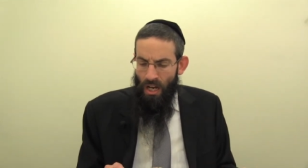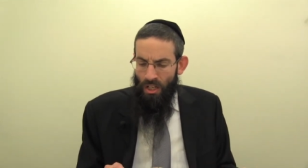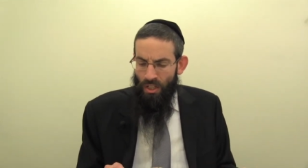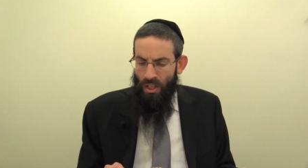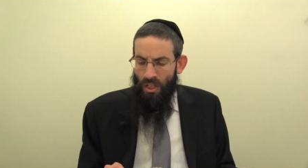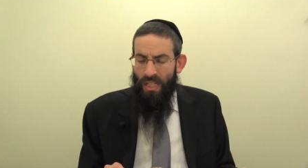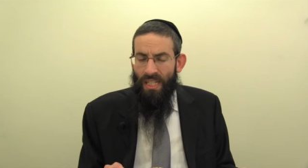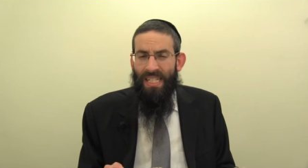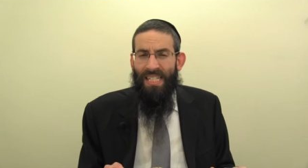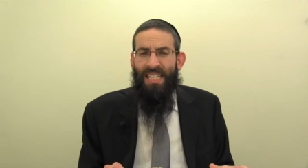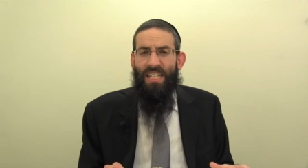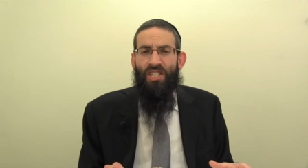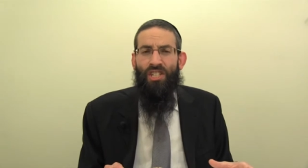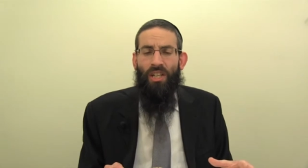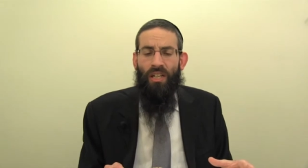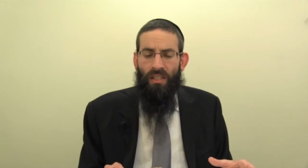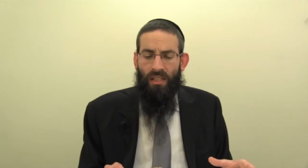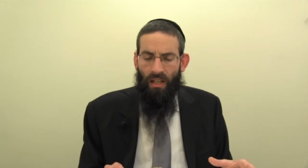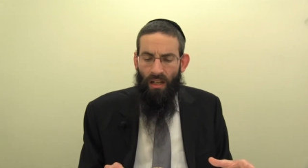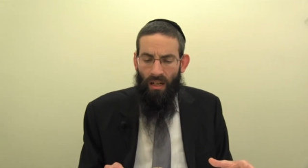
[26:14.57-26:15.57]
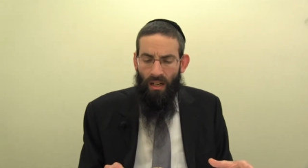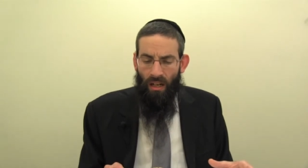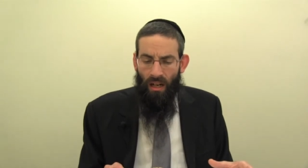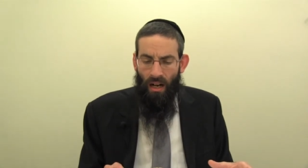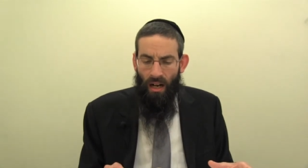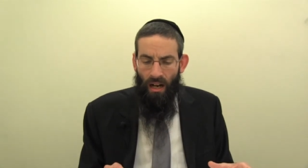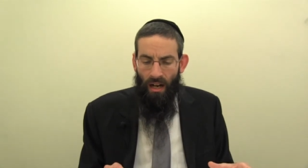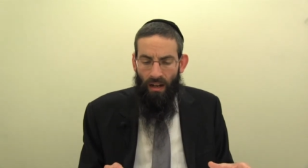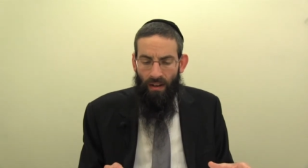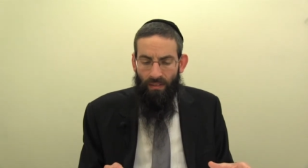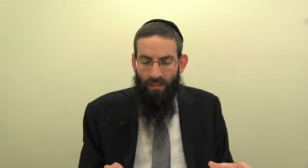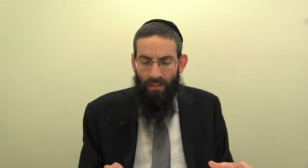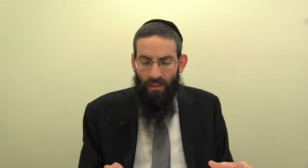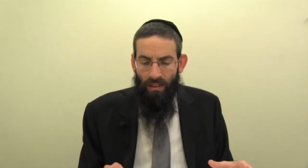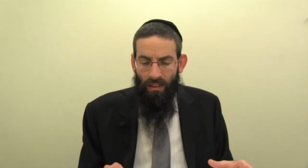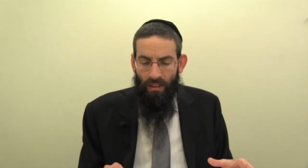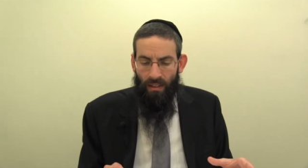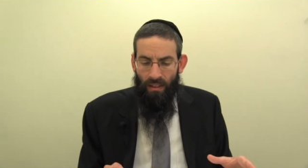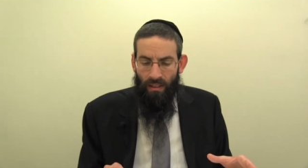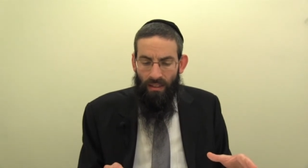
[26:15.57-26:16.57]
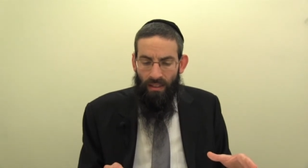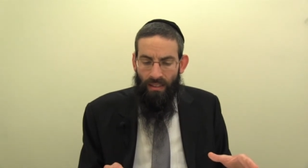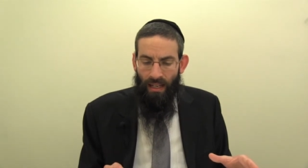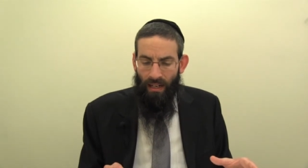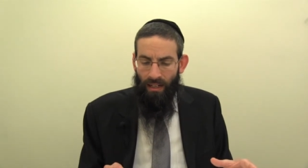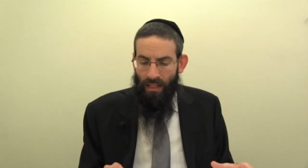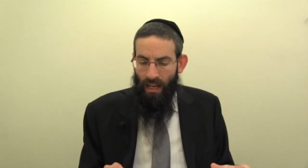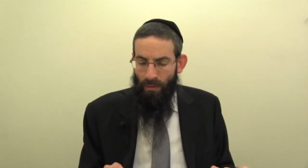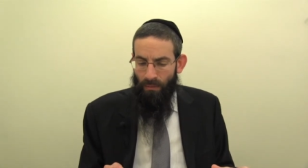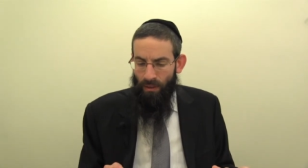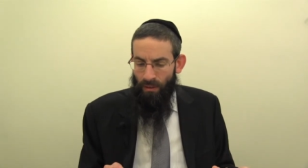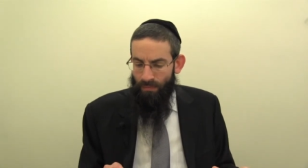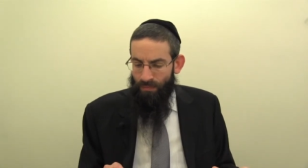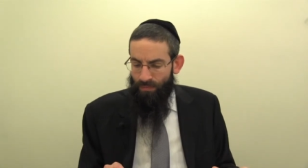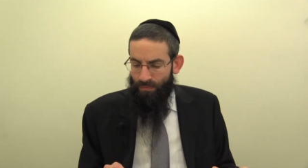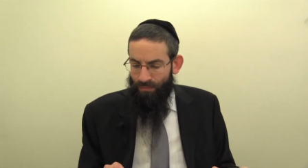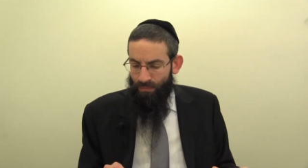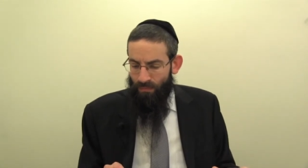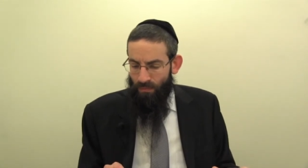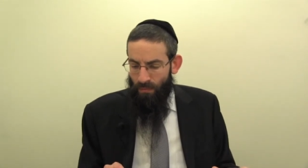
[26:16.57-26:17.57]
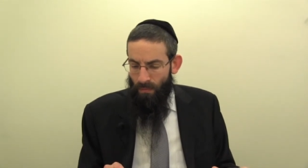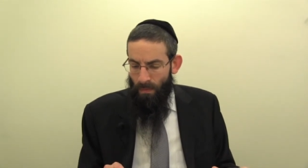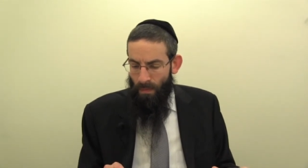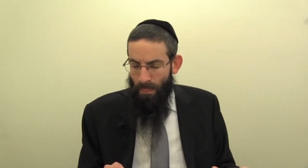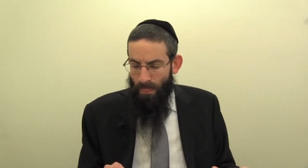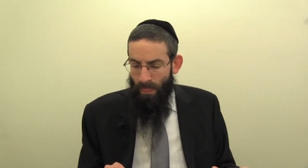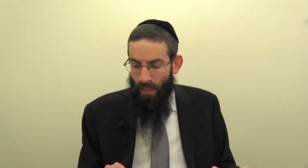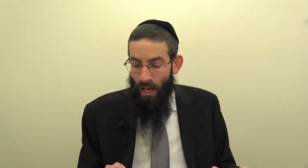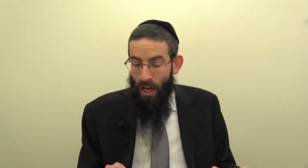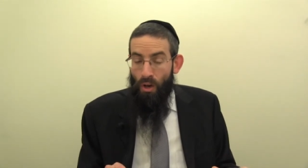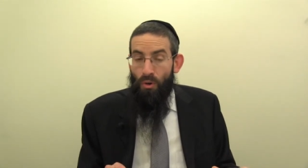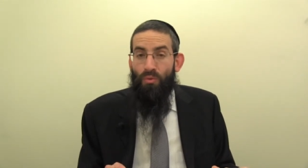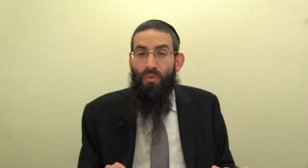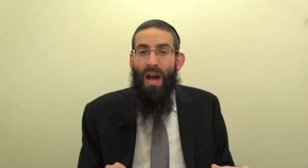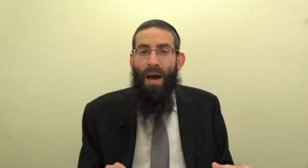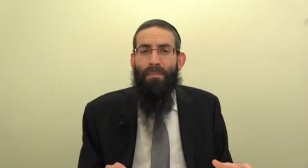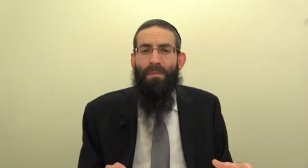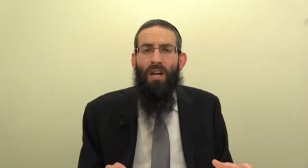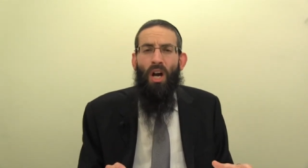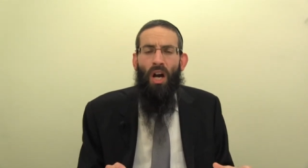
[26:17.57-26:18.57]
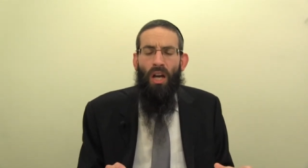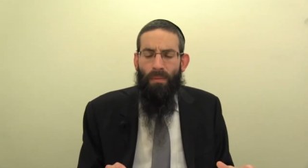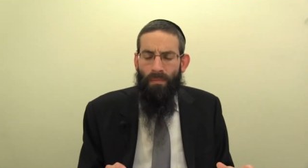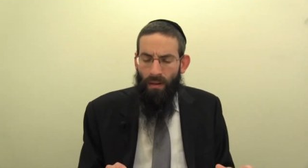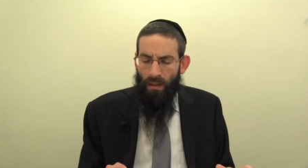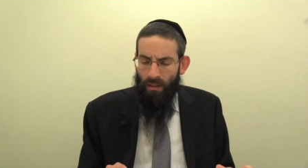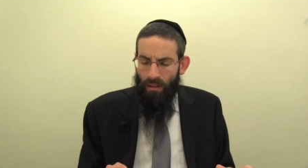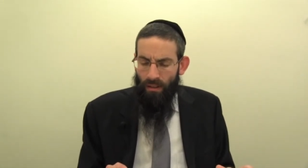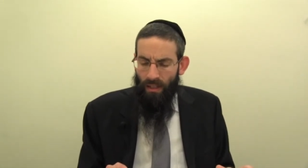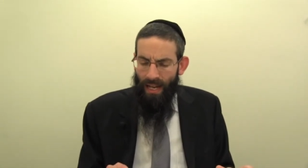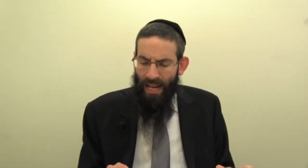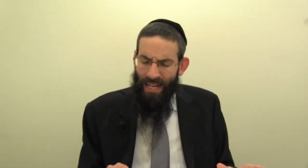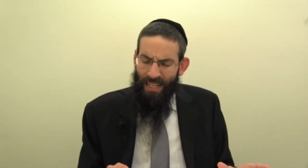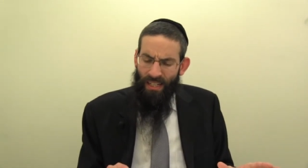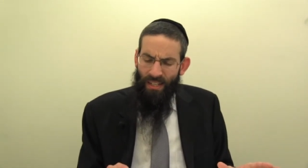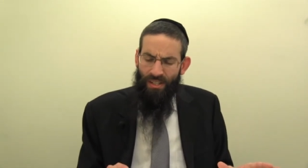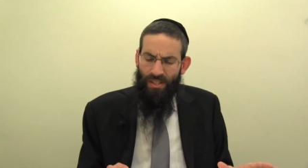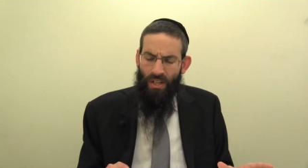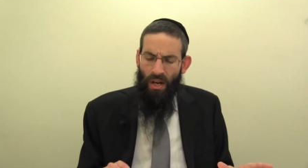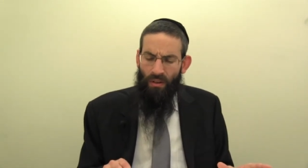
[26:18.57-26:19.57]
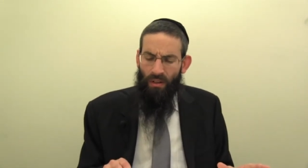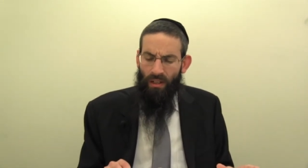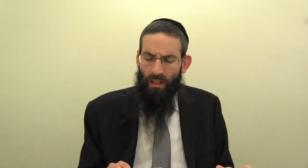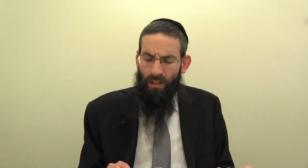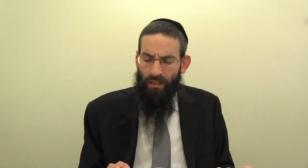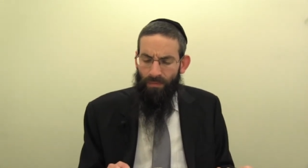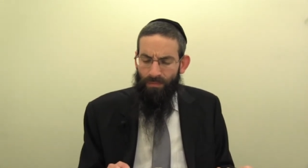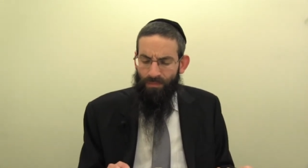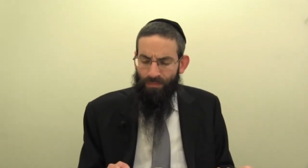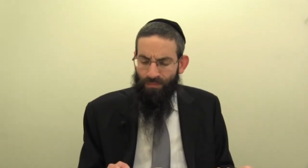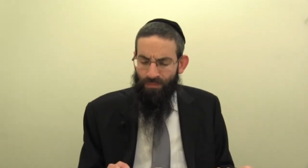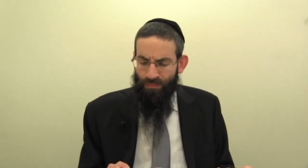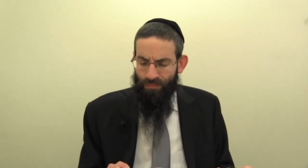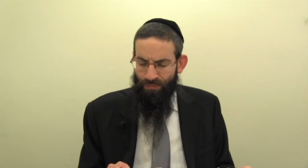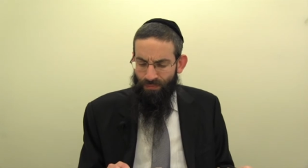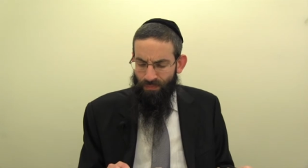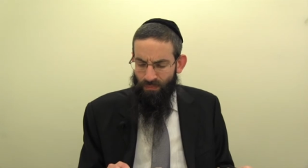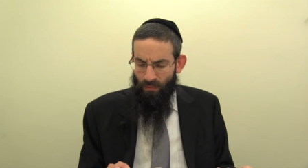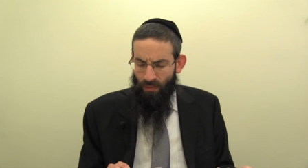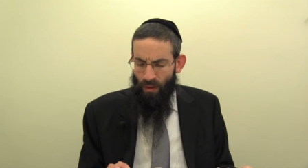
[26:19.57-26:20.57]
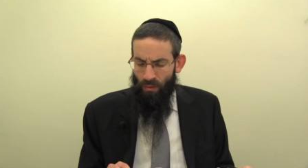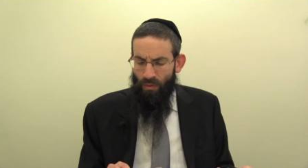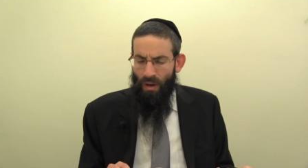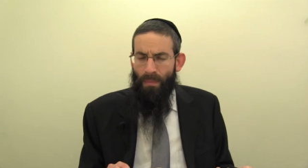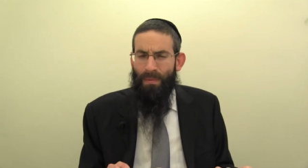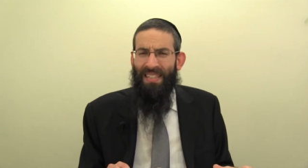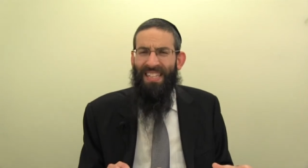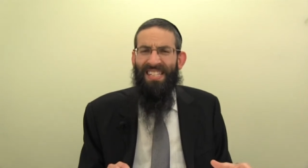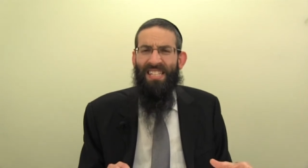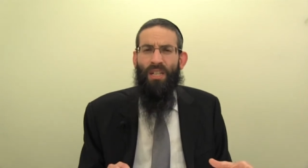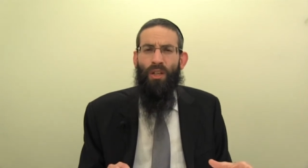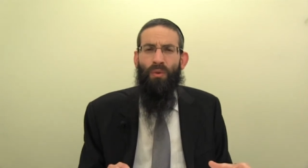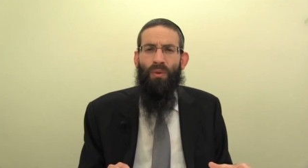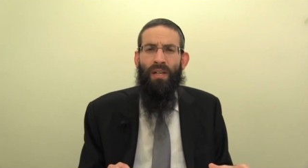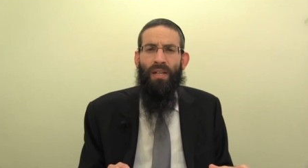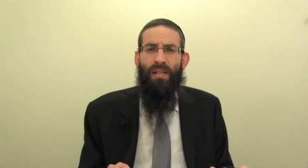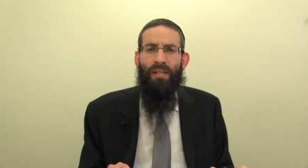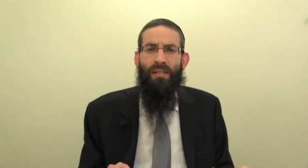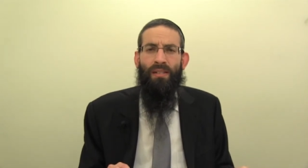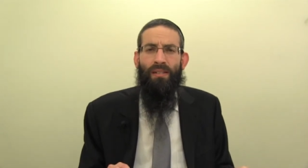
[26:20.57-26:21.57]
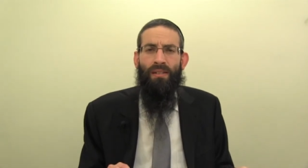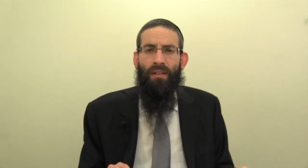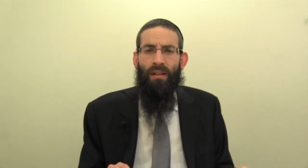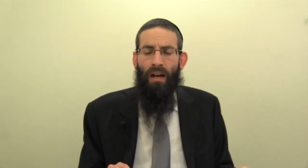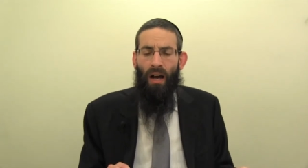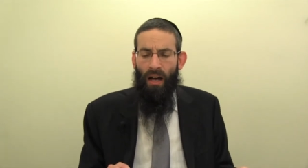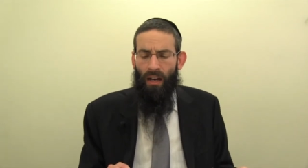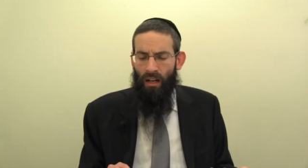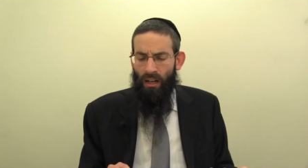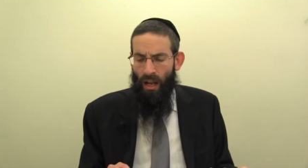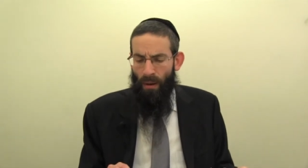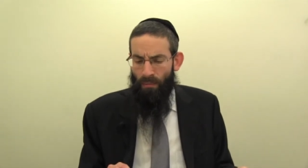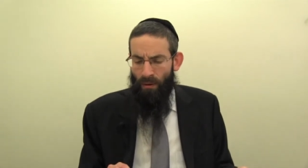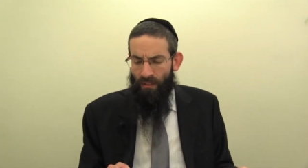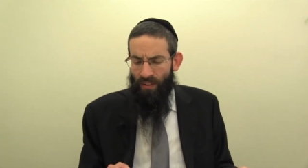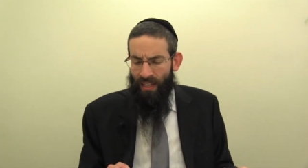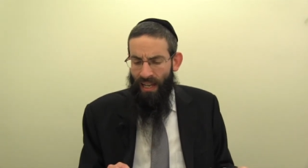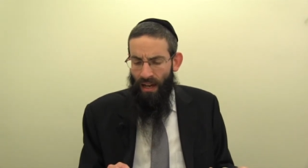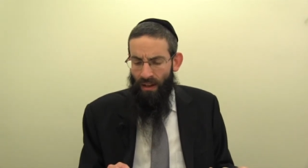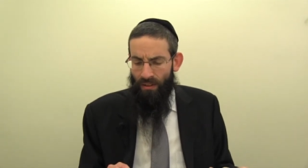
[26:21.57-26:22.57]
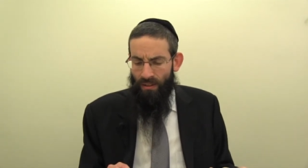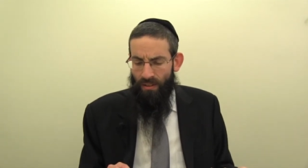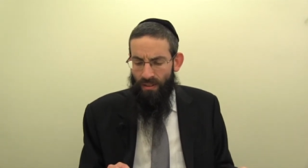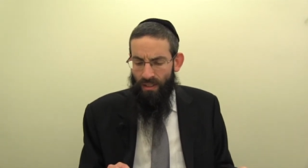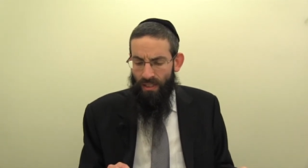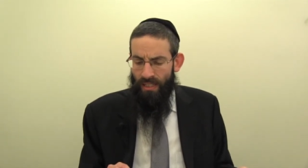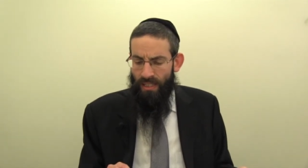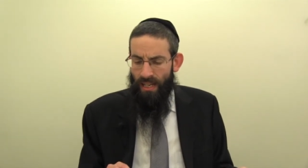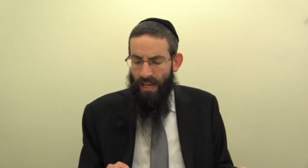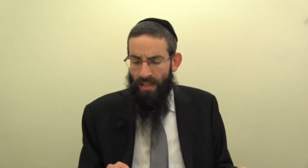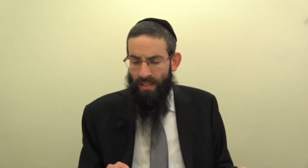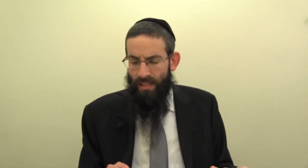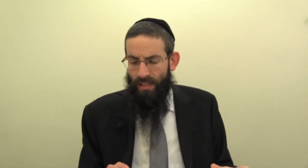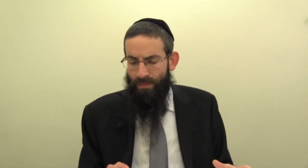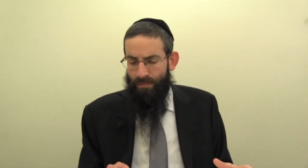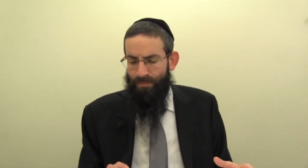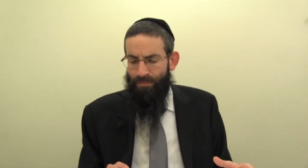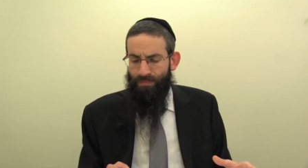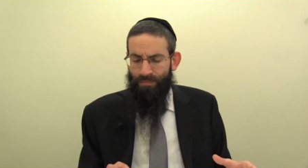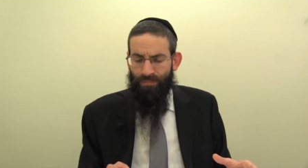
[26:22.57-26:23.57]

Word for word: So this is the shita of the Tana Kama. Rabbi Omer, ein tzarich. Rabbi disagrees on a number of accounts. He says,